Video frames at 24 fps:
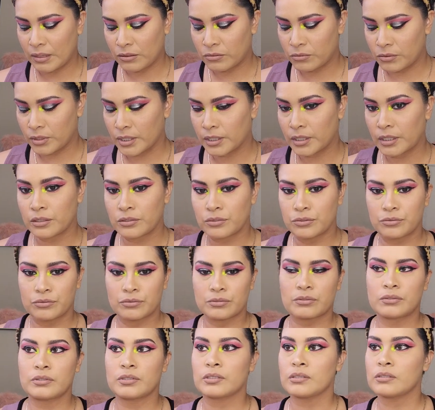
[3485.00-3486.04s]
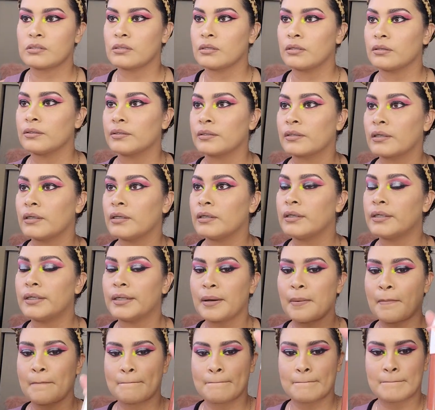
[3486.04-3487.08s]
so I can use this other color.
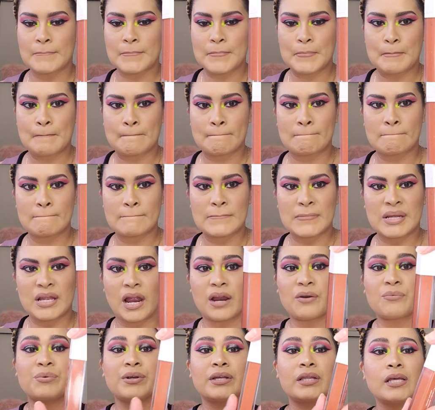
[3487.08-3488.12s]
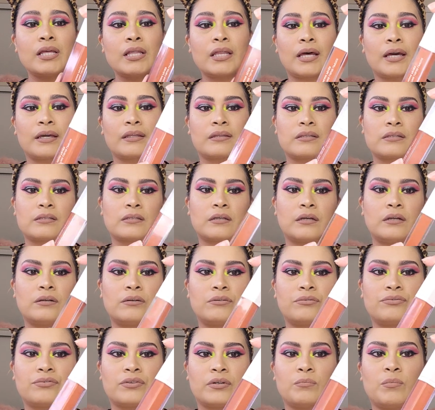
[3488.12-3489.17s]
I really like this
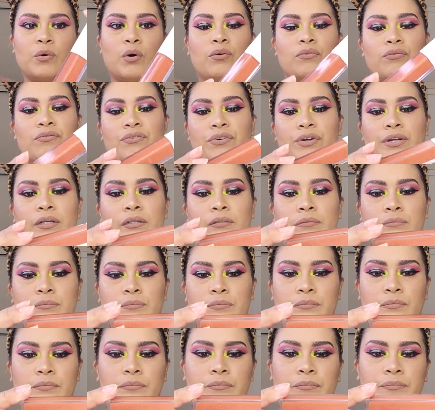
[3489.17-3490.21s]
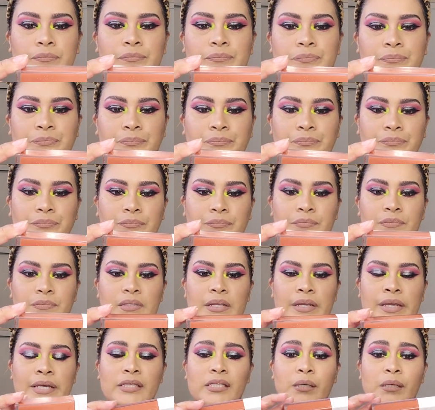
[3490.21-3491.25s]
color from Ofra.
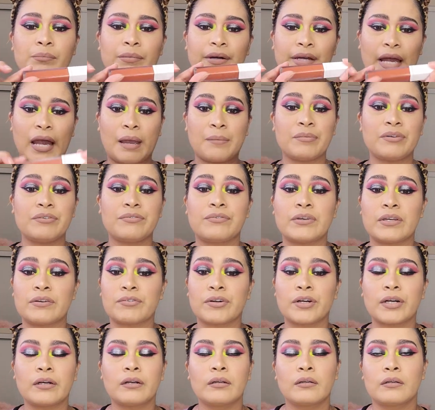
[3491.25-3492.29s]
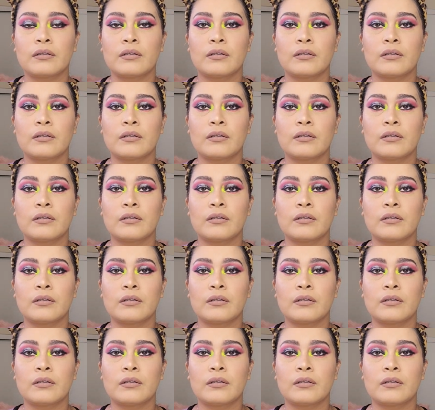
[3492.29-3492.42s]
It's a Miami Fever.